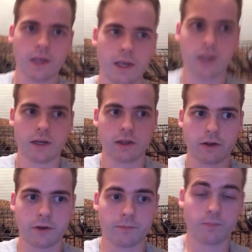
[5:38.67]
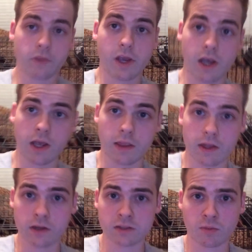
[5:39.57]
And uh, yeah, and
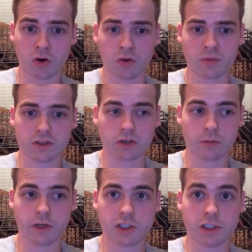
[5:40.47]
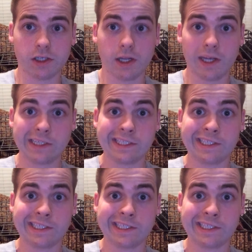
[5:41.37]
then tomorrow I'm going to start my cheat day.